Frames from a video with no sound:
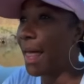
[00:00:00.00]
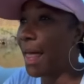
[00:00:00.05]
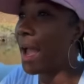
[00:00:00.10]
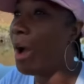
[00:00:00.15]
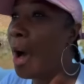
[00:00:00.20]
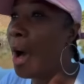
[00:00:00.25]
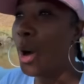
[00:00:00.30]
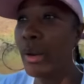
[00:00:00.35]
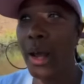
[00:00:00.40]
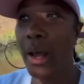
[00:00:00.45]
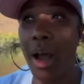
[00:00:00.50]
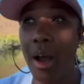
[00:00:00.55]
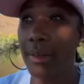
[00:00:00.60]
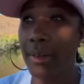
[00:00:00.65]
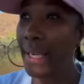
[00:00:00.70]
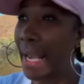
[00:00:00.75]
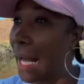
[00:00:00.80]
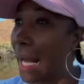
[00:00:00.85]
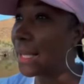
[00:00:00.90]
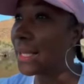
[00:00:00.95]
like,
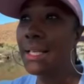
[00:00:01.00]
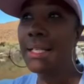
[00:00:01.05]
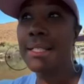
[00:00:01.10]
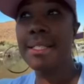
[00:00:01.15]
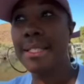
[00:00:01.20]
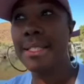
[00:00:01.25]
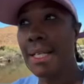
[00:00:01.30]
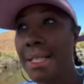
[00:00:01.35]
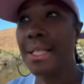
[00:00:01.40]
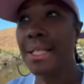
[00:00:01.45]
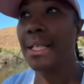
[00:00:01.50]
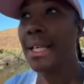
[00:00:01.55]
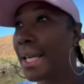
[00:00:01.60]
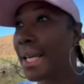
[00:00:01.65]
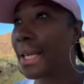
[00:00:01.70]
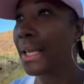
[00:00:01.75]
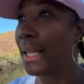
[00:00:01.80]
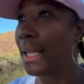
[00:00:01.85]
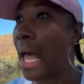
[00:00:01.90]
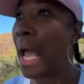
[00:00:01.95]
hold on, Kali, this still
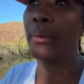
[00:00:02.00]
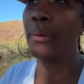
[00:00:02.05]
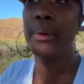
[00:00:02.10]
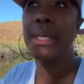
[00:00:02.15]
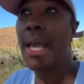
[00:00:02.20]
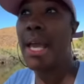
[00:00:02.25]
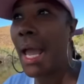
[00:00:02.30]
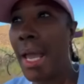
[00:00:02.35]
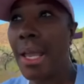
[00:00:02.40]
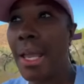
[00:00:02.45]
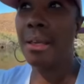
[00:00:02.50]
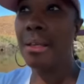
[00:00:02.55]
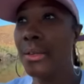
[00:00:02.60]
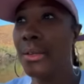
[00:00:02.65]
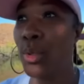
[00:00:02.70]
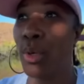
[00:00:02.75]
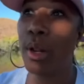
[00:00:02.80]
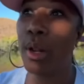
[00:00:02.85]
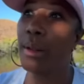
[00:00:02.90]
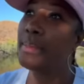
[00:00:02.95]
a nigga. Like, we
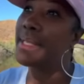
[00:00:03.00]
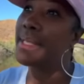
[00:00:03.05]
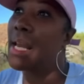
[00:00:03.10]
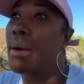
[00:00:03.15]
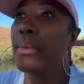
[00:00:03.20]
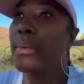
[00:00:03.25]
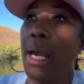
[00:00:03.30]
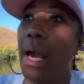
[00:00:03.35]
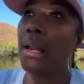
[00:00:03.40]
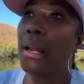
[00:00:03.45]
can't, you know what I'm saying?